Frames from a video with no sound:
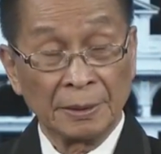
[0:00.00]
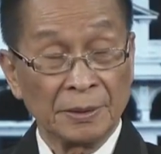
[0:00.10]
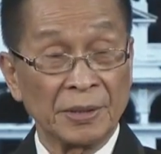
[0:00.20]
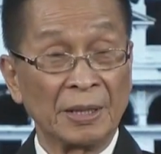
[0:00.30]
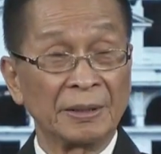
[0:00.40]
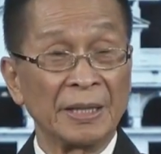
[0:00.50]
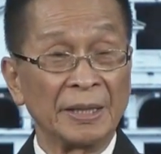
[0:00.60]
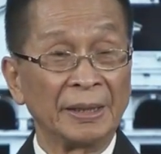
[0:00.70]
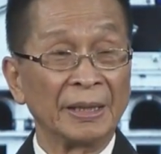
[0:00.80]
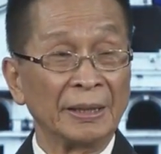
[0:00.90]

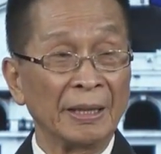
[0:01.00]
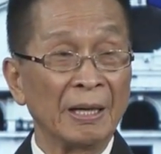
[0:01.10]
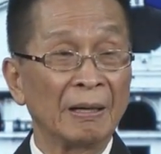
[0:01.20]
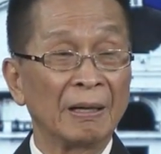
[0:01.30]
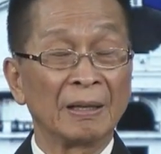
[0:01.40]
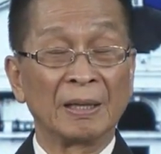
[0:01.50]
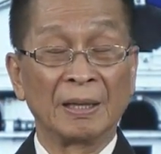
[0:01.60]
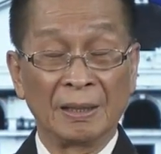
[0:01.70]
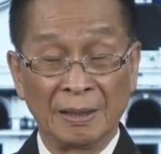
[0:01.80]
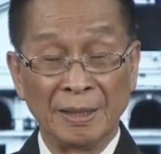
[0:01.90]
Secretary Andanar,
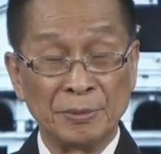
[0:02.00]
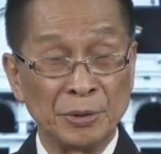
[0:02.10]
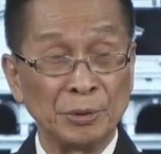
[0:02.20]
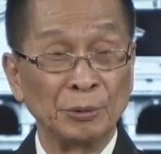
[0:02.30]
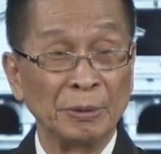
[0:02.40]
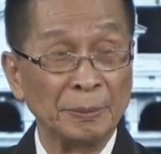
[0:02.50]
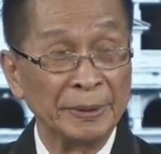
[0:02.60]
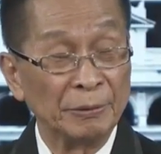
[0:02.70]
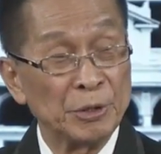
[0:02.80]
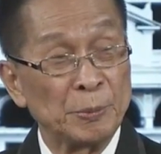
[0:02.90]
I'm sure, will be
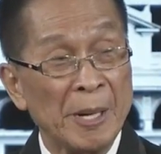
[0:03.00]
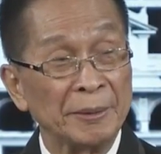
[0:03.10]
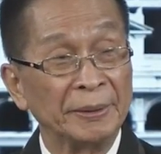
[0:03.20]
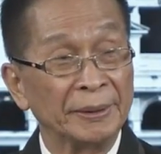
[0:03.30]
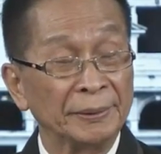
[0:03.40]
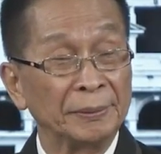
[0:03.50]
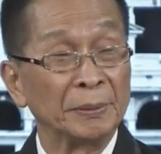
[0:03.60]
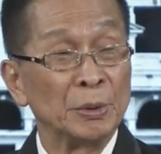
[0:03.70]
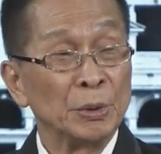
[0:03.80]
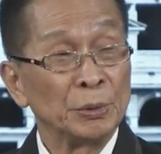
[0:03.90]
responding
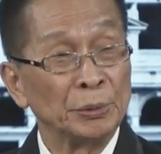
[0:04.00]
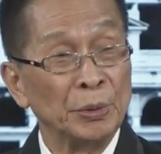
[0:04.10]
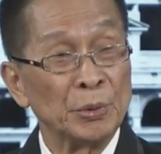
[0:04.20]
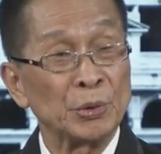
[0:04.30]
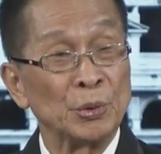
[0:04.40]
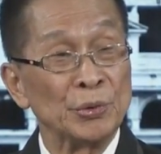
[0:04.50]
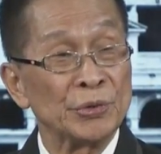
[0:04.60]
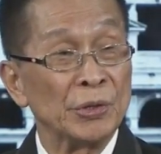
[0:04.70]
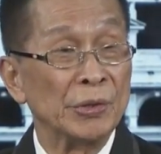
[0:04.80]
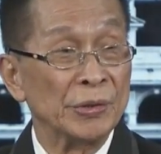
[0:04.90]
to those
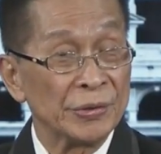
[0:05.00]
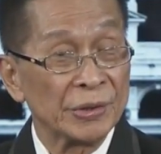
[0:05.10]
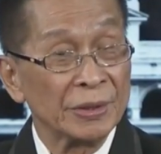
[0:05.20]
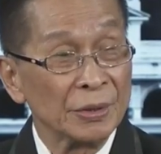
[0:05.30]
concerns.